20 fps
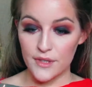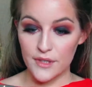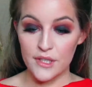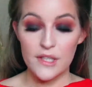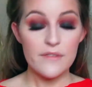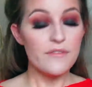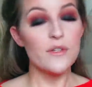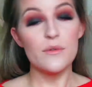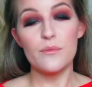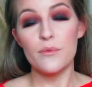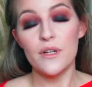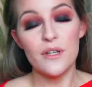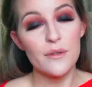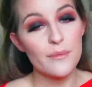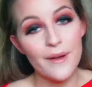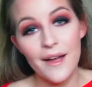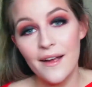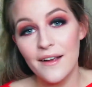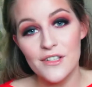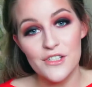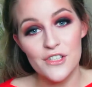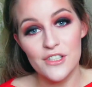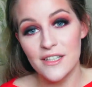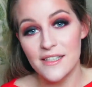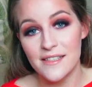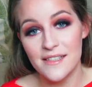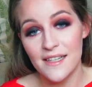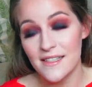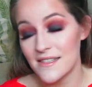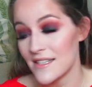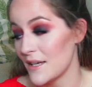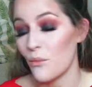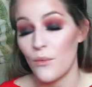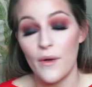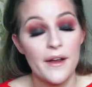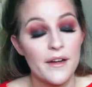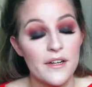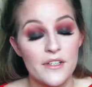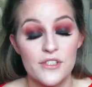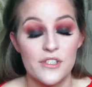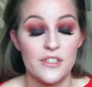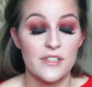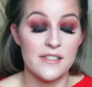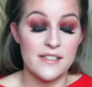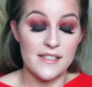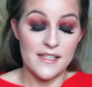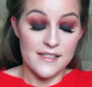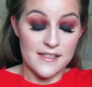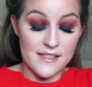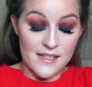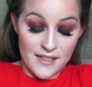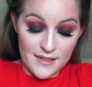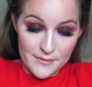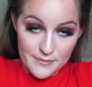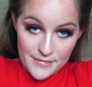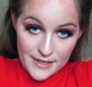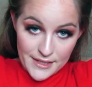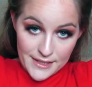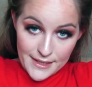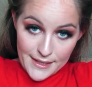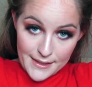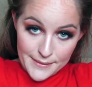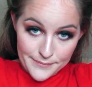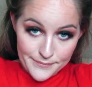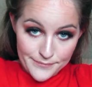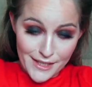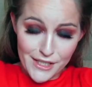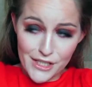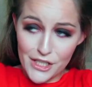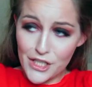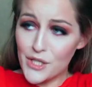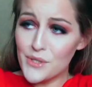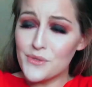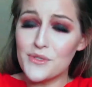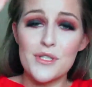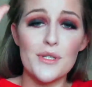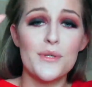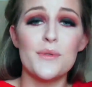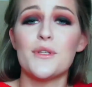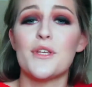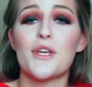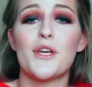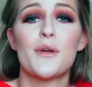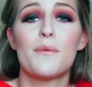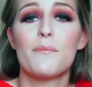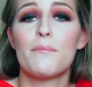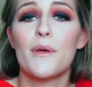if you want to wear it during the daytime, wear it during the daytime, okay? You do you,